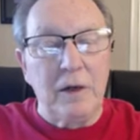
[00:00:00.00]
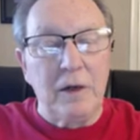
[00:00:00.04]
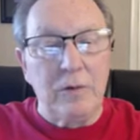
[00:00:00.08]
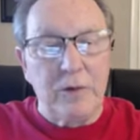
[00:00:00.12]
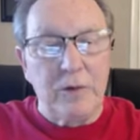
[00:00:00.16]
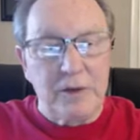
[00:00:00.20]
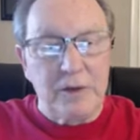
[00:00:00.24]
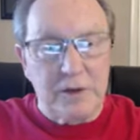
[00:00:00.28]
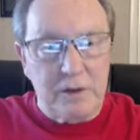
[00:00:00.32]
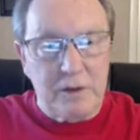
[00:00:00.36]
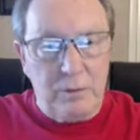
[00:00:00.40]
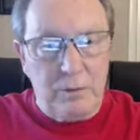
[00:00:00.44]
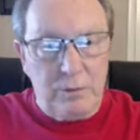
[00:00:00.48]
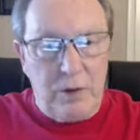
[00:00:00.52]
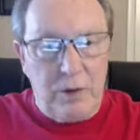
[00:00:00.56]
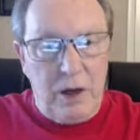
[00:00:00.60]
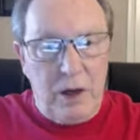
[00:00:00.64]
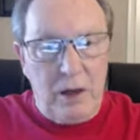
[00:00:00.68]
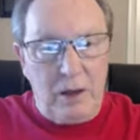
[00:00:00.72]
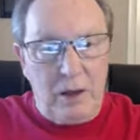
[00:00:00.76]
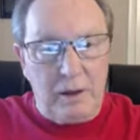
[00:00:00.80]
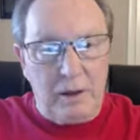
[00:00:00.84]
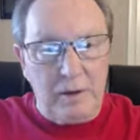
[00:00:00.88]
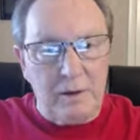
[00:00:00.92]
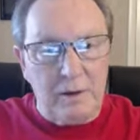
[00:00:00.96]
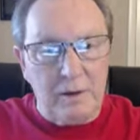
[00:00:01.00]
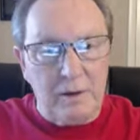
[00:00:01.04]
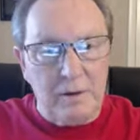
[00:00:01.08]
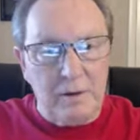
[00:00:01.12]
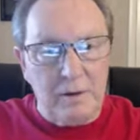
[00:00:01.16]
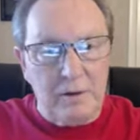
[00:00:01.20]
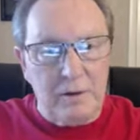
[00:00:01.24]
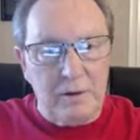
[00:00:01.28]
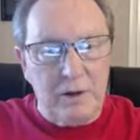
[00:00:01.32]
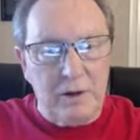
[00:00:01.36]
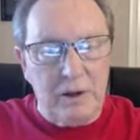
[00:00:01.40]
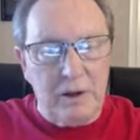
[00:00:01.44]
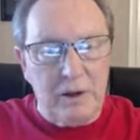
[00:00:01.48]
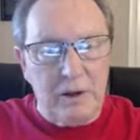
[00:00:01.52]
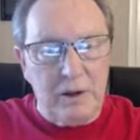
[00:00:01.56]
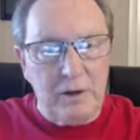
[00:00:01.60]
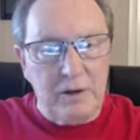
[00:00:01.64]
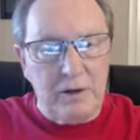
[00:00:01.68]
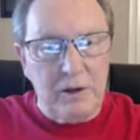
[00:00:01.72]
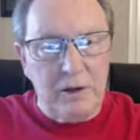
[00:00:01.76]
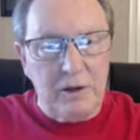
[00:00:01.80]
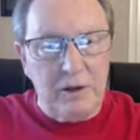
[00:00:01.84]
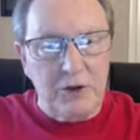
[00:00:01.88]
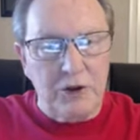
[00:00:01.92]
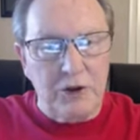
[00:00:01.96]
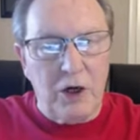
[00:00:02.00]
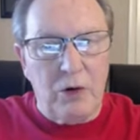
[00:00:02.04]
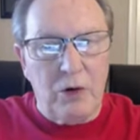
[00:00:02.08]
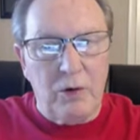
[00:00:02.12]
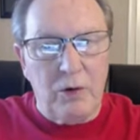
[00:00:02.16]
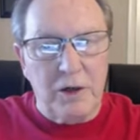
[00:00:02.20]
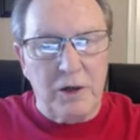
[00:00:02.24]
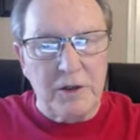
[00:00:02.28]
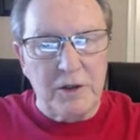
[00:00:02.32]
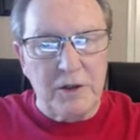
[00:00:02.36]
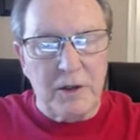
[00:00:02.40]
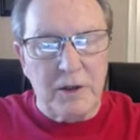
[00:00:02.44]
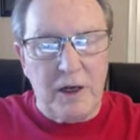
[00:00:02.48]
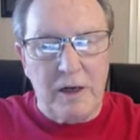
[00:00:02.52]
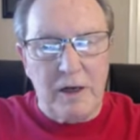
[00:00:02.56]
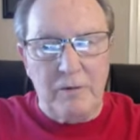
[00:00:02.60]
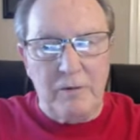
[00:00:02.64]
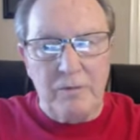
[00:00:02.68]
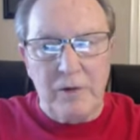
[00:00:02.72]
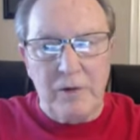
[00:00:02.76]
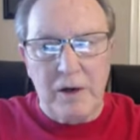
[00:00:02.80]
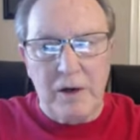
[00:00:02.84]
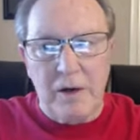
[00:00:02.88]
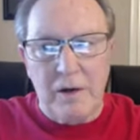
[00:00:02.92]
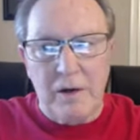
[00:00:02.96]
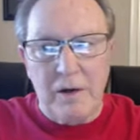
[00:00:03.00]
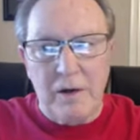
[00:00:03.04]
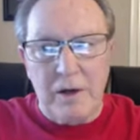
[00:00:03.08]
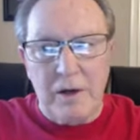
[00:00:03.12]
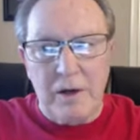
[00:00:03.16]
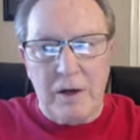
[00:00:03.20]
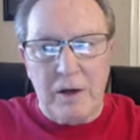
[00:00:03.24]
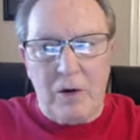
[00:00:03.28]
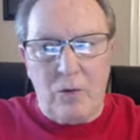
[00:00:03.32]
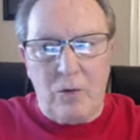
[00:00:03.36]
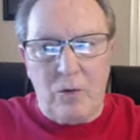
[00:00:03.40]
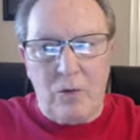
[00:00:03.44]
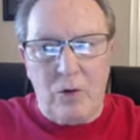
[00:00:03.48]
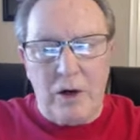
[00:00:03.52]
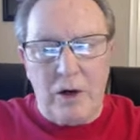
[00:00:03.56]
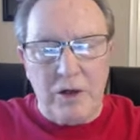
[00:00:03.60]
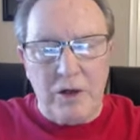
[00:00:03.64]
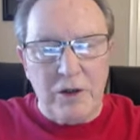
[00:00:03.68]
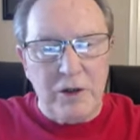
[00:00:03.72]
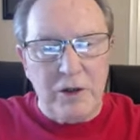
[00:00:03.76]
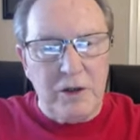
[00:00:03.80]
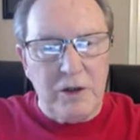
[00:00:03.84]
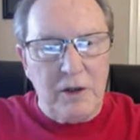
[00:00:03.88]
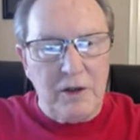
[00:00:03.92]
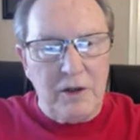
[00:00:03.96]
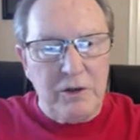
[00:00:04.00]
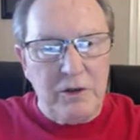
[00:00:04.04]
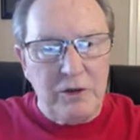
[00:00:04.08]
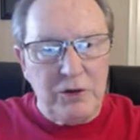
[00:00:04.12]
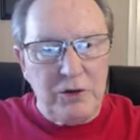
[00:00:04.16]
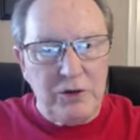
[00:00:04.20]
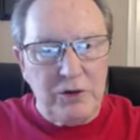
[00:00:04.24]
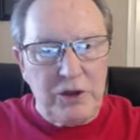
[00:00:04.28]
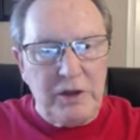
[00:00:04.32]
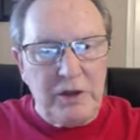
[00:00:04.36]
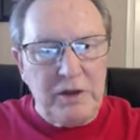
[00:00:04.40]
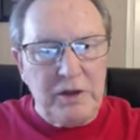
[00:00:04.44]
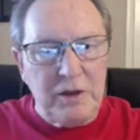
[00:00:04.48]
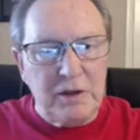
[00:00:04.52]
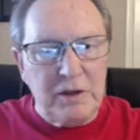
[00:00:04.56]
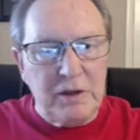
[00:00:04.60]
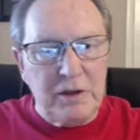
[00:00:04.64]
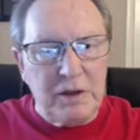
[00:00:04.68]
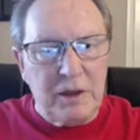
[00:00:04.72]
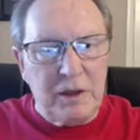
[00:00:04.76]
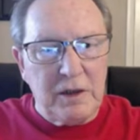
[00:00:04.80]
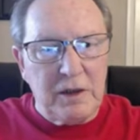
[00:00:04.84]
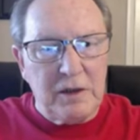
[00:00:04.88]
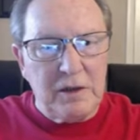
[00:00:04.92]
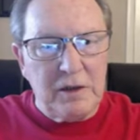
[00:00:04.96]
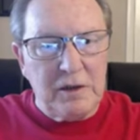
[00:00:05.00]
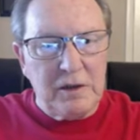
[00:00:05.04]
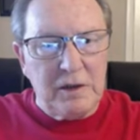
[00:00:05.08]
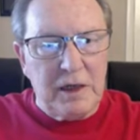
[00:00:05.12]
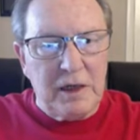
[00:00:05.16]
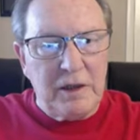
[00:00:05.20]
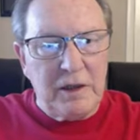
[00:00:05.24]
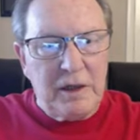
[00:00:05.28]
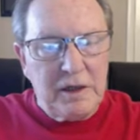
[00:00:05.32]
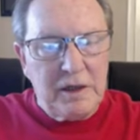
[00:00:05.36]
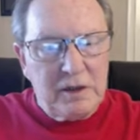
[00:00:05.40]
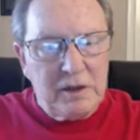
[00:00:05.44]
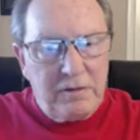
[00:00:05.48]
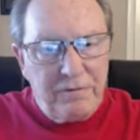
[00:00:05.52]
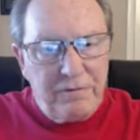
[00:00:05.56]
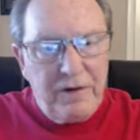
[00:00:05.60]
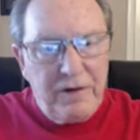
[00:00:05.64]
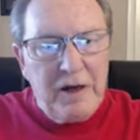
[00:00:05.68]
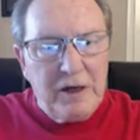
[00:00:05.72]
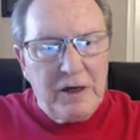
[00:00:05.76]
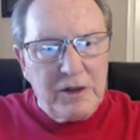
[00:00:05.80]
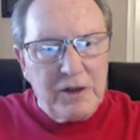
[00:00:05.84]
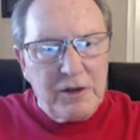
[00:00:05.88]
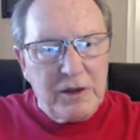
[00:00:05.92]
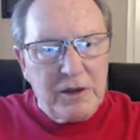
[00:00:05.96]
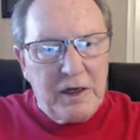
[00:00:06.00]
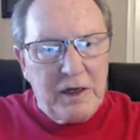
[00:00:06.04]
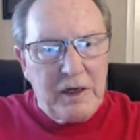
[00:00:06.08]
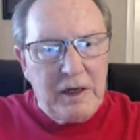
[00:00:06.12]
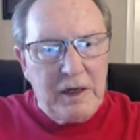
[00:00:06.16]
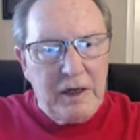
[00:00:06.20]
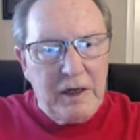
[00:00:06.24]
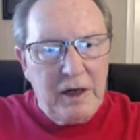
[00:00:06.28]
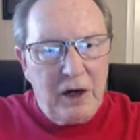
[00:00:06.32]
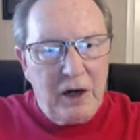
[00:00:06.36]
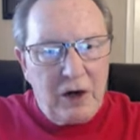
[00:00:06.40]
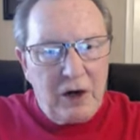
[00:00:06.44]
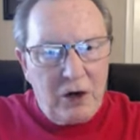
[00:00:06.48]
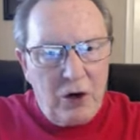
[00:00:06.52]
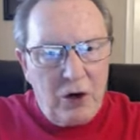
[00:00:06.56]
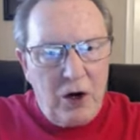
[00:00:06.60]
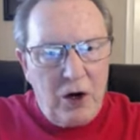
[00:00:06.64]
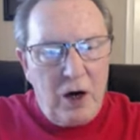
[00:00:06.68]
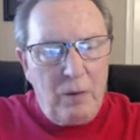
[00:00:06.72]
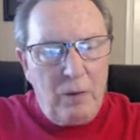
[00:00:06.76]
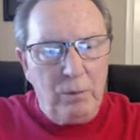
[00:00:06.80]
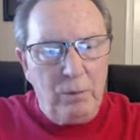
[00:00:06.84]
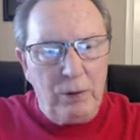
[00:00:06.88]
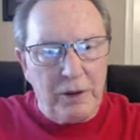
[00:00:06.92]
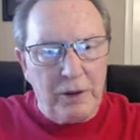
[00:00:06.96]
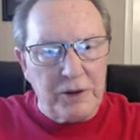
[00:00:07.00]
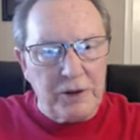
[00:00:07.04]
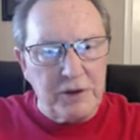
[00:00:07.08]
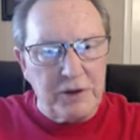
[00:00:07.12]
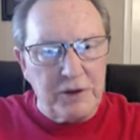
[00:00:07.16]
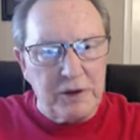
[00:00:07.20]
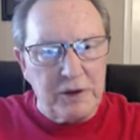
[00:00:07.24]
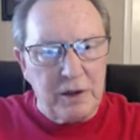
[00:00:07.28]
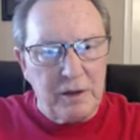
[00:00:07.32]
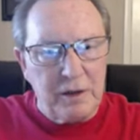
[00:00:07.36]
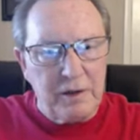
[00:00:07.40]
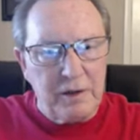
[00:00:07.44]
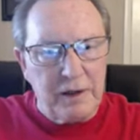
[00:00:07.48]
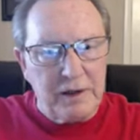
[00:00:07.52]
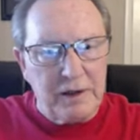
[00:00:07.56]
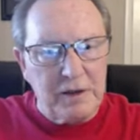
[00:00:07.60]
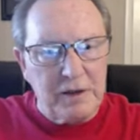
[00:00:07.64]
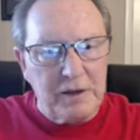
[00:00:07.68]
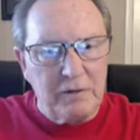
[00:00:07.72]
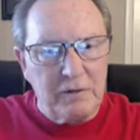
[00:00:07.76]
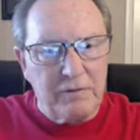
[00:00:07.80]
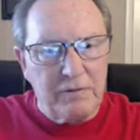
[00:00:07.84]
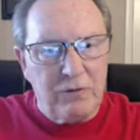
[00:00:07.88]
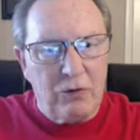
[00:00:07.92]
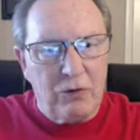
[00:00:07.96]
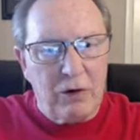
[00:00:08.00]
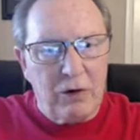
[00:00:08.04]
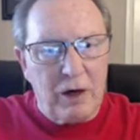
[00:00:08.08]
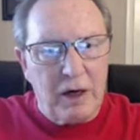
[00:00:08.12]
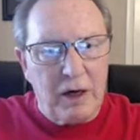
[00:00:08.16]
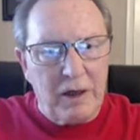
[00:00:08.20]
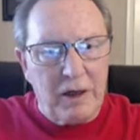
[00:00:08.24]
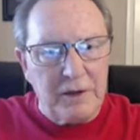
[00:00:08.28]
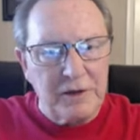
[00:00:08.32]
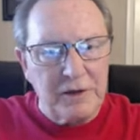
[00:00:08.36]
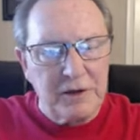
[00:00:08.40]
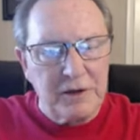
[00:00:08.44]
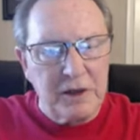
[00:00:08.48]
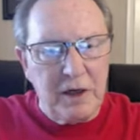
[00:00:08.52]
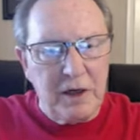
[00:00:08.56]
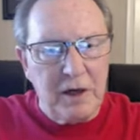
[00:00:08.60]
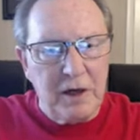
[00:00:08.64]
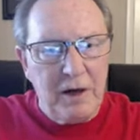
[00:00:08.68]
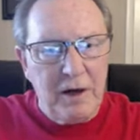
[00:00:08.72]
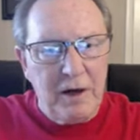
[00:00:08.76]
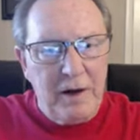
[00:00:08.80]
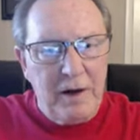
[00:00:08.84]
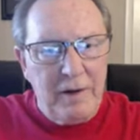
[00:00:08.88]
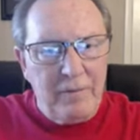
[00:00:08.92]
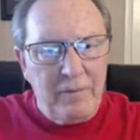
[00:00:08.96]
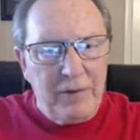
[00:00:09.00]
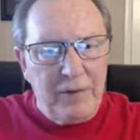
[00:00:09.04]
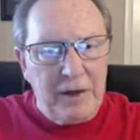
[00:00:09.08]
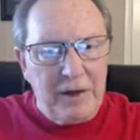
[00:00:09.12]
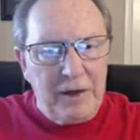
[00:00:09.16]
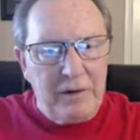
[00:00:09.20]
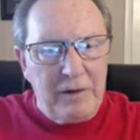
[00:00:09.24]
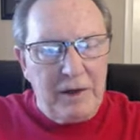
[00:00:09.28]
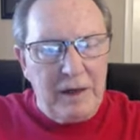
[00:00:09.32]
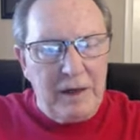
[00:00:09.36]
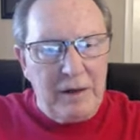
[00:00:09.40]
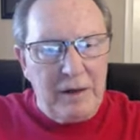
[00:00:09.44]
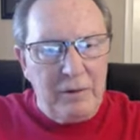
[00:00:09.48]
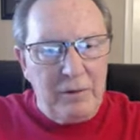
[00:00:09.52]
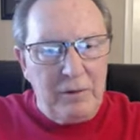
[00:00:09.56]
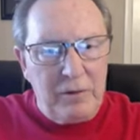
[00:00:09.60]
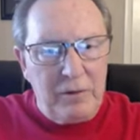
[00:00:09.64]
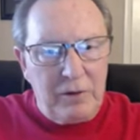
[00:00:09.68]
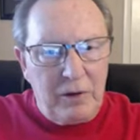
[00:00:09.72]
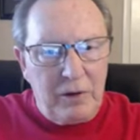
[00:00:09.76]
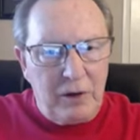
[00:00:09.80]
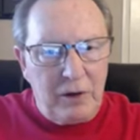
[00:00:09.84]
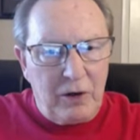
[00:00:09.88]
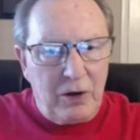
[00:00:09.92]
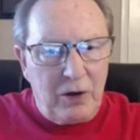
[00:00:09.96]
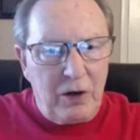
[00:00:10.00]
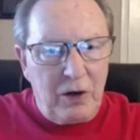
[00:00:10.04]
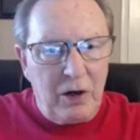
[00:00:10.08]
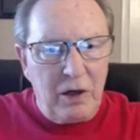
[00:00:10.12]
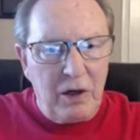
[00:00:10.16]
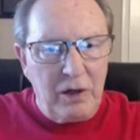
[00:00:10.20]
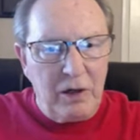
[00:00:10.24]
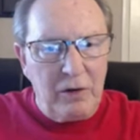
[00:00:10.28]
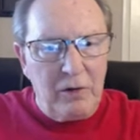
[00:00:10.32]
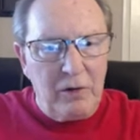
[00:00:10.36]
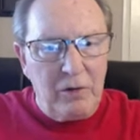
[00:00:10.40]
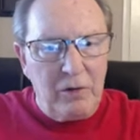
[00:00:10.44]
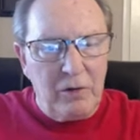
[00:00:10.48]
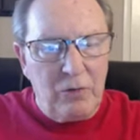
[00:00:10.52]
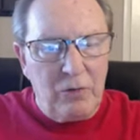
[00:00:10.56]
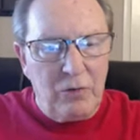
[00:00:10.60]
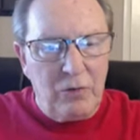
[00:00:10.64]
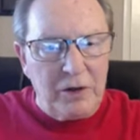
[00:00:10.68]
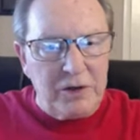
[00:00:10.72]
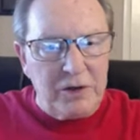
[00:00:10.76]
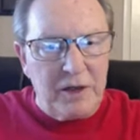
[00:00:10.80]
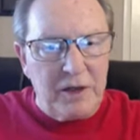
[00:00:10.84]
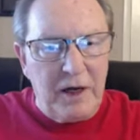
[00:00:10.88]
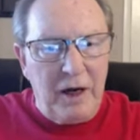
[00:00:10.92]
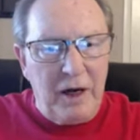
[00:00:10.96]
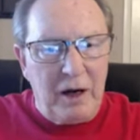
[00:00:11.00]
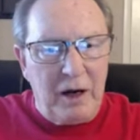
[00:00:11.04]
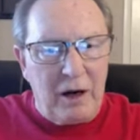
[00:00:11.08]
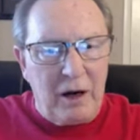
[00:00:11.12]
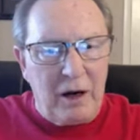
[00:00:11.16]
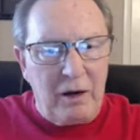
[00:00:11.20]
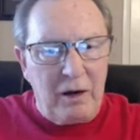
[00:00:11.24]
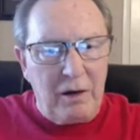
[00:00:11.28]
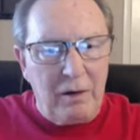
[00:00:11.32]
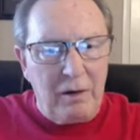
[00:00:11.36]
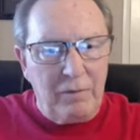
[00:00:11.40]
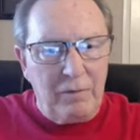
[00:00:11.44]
was symbolic to, to show us that uh, what Jesus said, it's finished. He accomplished this for us. The, the, the curtain was there